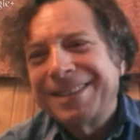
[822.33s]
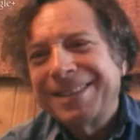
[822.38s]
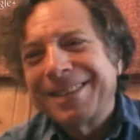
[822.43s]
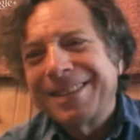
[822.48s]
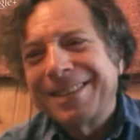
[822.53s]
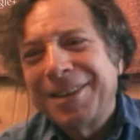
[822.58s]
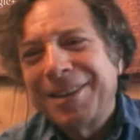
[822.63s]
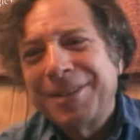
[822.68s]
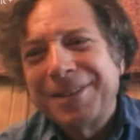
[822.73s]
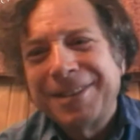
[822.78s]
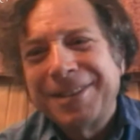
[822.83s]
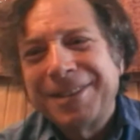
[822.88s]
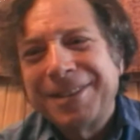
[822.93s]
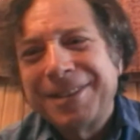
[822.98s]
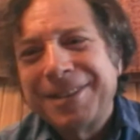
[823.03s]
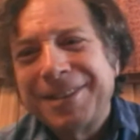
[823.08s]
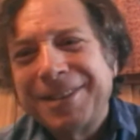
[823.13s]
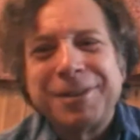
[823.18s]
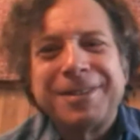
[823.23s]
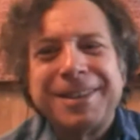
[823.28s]
I would
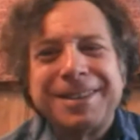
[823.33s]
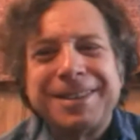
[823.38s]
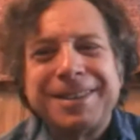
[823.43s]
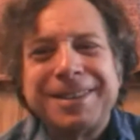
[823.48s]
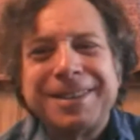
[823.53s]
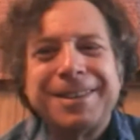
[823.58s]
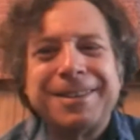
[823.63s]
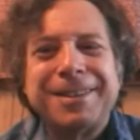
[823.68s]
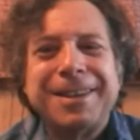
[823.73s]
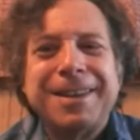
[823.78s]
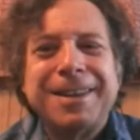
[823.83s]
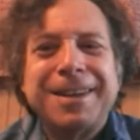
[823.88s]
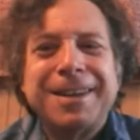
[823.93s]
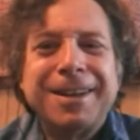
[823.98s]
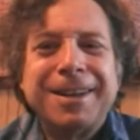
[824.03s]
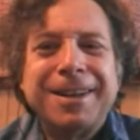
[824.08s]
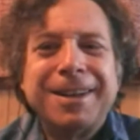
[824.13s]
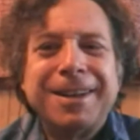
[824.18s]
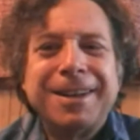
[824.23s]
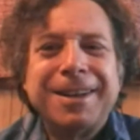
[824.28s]
have to say so.
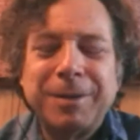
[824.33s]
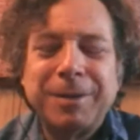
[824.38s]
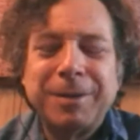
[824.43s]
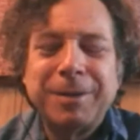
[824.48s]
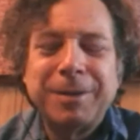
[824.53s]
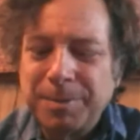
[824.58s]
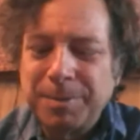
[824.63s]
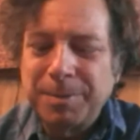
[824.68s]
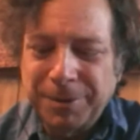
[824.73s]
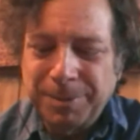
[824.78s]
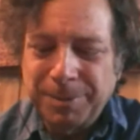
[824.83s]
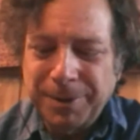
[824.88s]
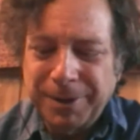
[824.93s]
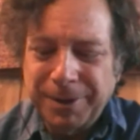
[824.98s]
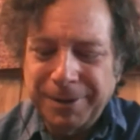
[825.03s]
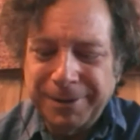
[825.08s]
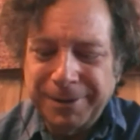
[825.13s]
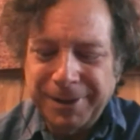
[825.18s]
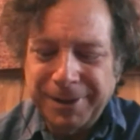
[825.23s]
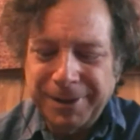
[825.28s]
That's been my
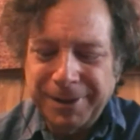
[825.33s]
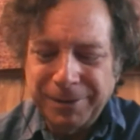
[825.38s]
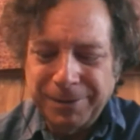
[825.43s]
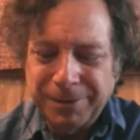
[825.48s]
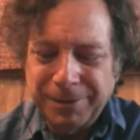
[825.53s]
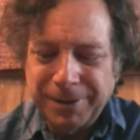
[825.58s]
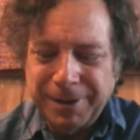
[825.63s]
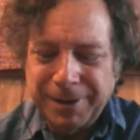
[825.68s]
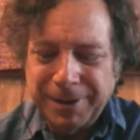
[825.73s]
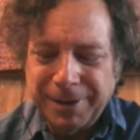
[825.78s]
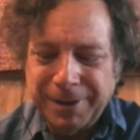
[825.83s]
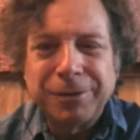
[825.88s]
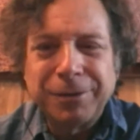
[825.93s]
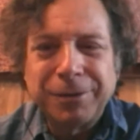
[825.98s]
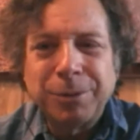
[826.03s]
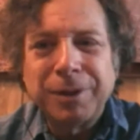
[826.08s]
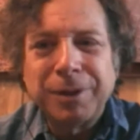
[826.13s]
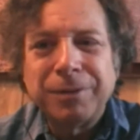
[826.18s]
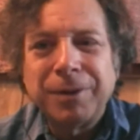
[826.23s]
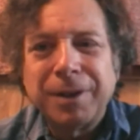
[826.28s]
experience teaching for the last
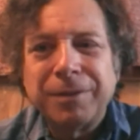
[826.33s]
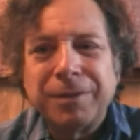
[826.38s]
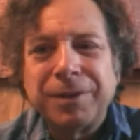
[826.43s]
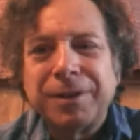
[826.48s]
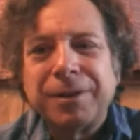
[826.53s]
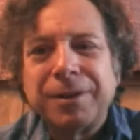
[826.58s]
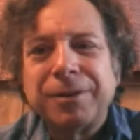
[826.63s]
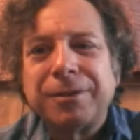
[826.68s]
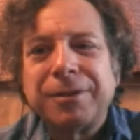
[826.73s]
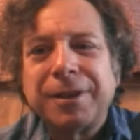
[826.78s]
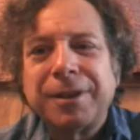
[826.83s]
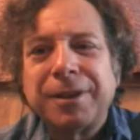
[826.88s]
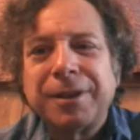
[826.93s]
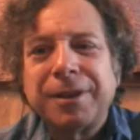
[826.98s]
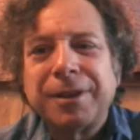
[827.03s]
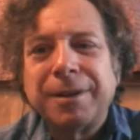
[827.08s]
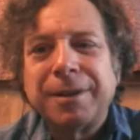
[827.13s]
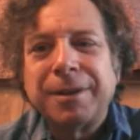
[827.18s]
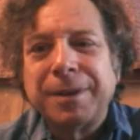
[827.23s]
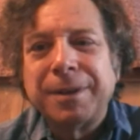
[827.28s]
25 years.
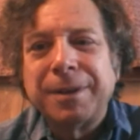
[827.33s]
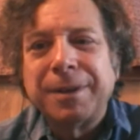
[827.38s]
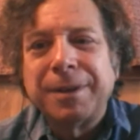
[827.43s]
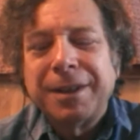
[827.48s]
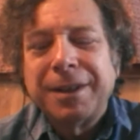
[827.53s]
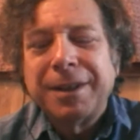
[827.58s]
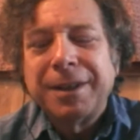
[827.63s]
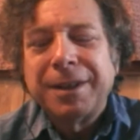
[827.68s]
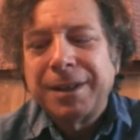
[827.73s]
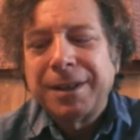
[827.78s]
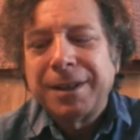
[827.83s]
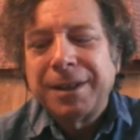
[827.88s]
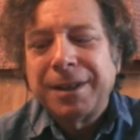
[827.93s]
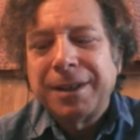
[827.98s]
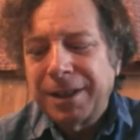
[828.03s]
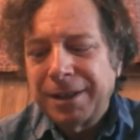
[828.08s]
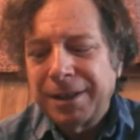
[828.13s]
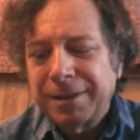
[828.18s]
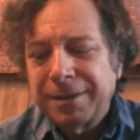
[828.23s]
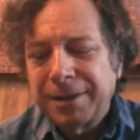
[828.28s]

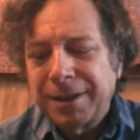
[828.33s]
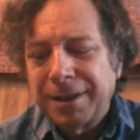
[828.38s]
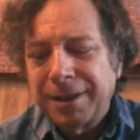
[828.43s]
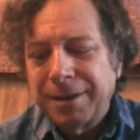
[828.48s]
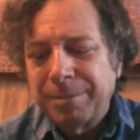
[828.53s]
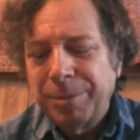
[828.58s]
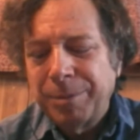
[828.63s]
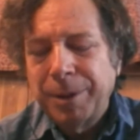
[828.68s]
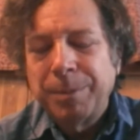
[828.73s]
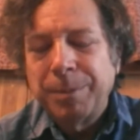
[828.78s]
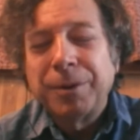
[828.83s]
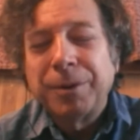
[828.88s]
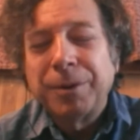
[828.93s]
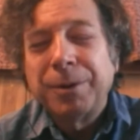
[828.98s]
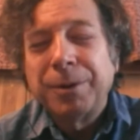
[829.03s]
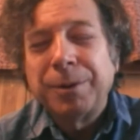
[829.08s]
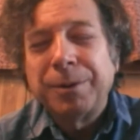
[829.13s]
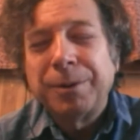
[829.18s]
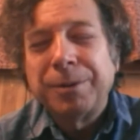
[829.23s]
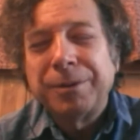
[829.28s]
That people
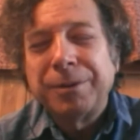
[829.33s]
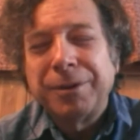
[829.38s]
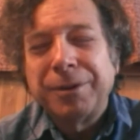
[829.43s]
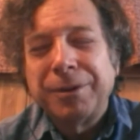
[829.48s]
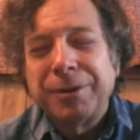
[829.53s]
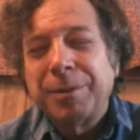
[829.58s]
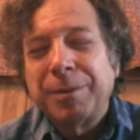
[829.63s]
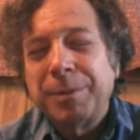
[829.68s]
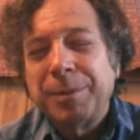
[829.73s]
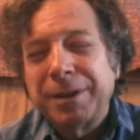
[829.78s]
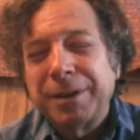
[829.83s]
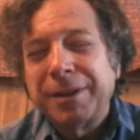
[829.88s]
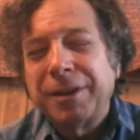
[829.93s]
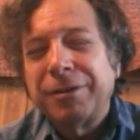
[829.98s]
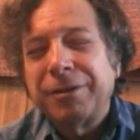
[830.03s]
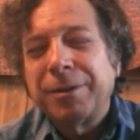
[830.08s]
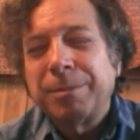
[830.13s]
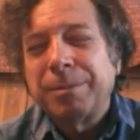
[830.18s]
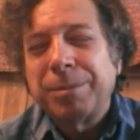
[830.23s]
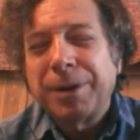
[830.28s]
who do have a
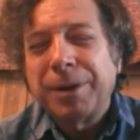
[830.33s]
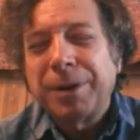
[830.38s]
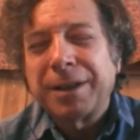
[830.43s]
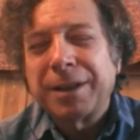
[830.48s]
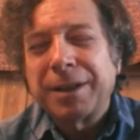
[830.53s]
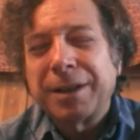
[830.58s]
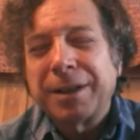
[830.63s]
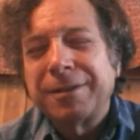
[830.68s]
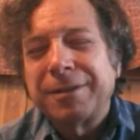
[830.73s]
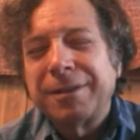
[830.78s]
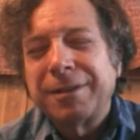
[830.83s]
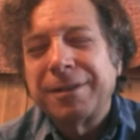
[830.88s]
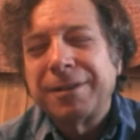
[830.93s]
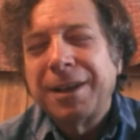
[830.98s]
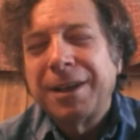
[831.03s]
meditation practice